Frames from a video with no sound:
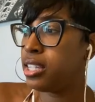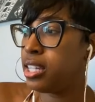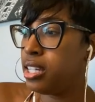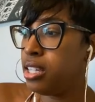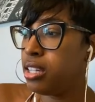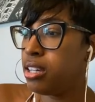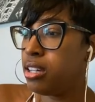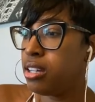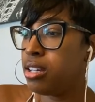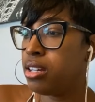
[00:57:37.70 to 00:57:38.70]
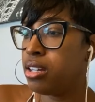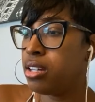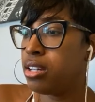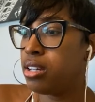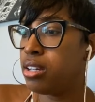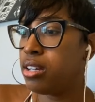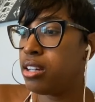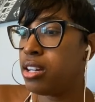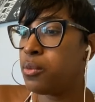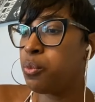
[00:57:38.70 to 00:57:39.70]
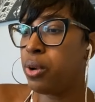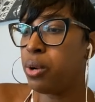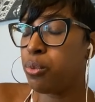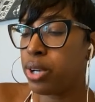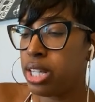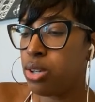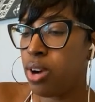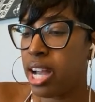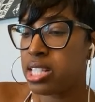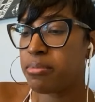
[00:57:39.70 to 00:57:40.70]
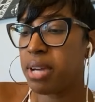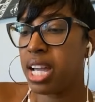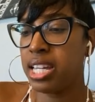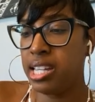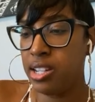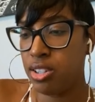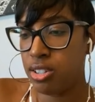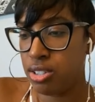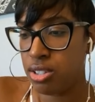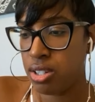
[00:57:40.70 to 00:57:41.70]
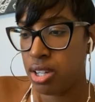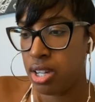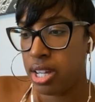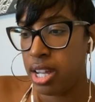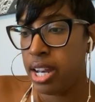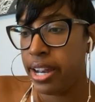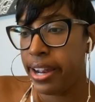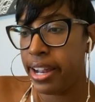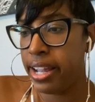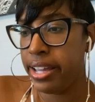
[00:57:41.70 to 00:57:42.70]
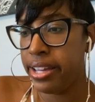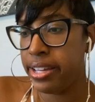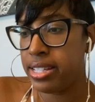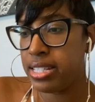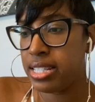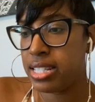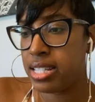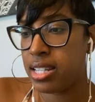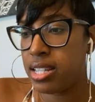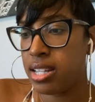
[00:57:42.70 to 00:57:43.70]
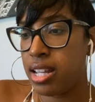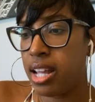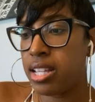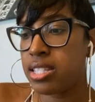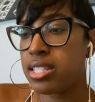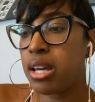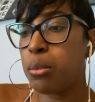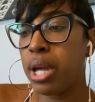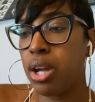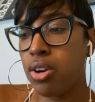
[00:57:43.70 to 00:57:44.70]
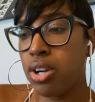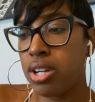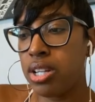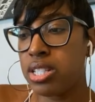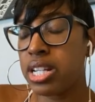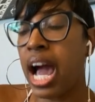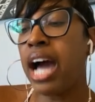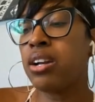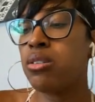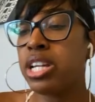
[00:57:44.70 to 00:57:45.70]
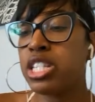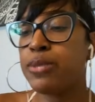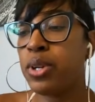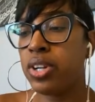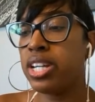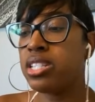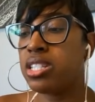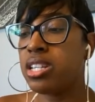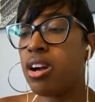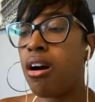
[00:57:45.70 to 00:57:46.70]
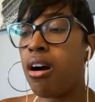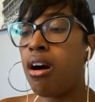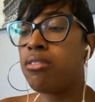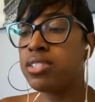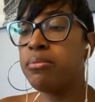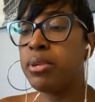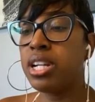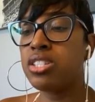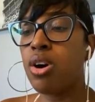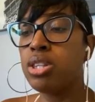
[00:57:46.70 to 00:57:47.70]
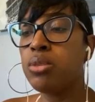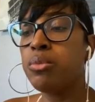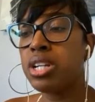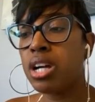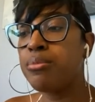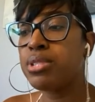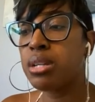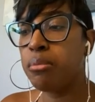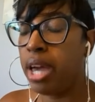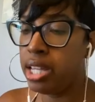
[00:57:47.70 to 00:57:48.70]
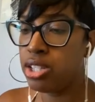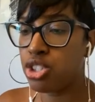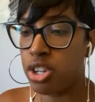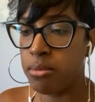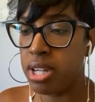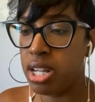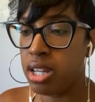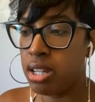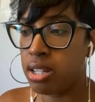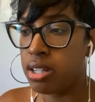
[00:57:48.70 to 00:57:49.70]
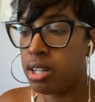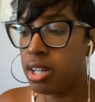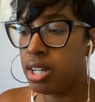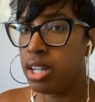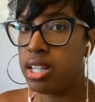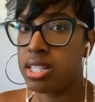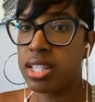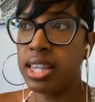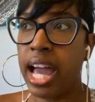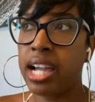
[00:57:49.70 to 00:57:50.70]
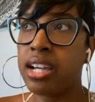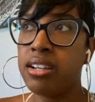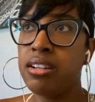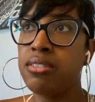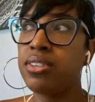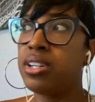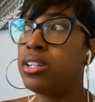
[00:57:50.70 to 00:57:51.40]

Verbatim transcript: think what really grinds my gears is, in some areas, and I don't experience it often, but it's only when it comes to mainstream media, is the lack of